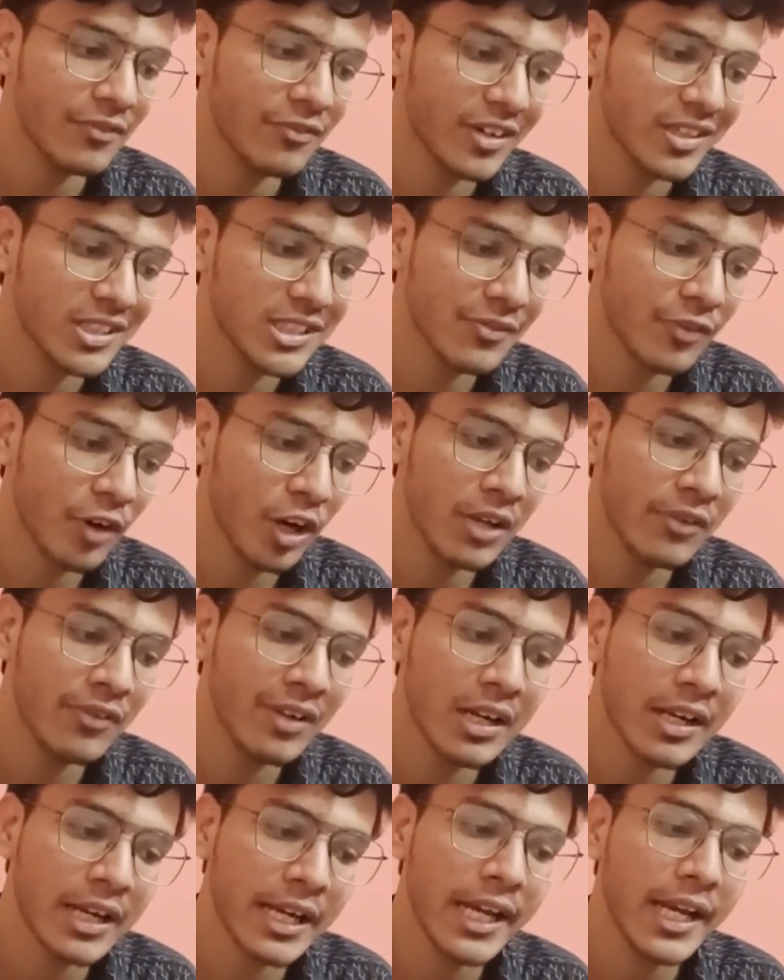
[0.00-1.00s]
First of all, it
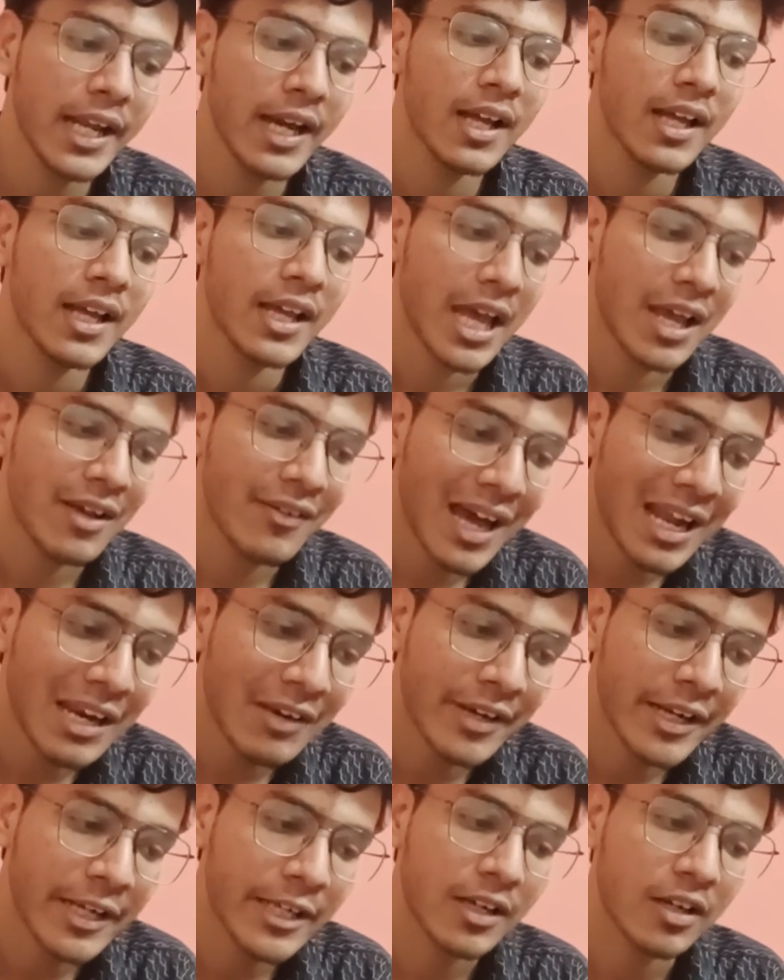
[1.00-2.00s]
will read,
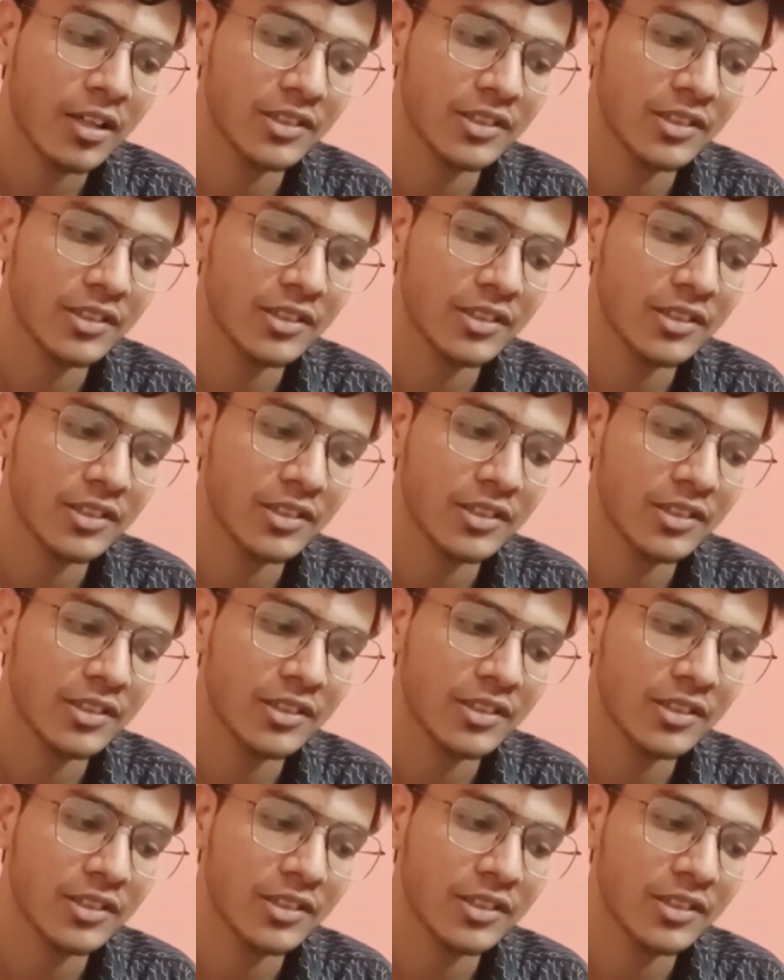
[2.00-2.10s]
evaluate.